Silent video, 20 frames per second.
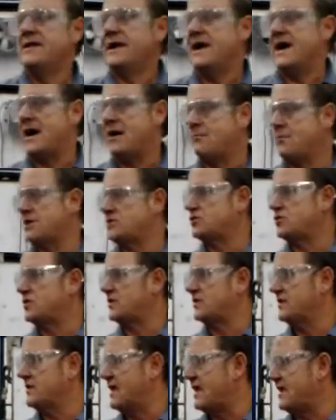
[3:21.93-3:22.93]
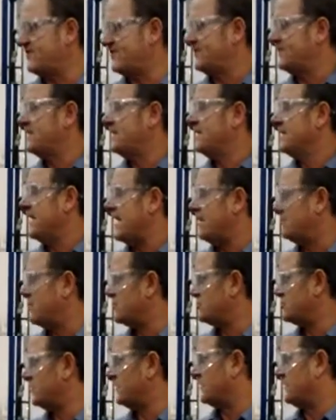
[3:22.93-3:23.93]
How much is enough? How
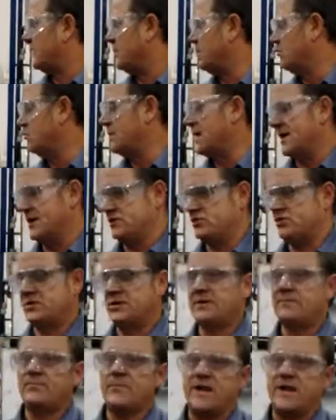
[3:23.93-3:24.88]
much is too much?